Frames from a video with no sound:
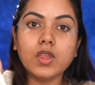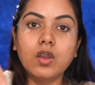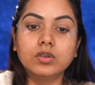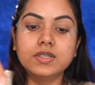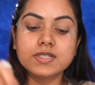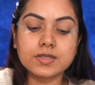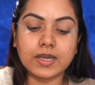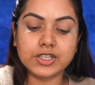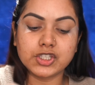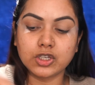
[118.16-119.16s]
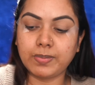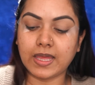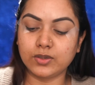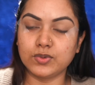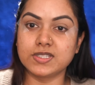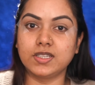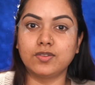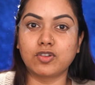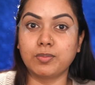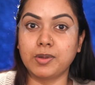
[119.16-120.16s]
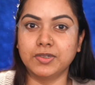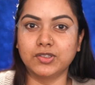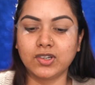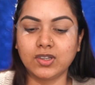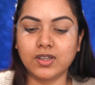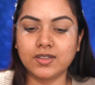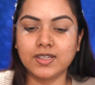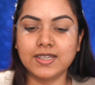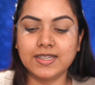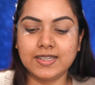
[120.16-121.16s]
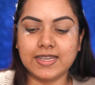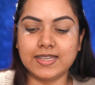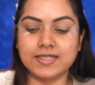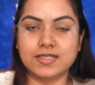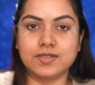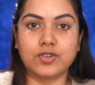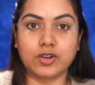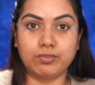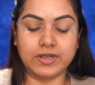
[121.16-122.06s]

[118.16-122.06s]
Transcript: Oh, this eyeshadow palette was a gift from my mother-in-law as for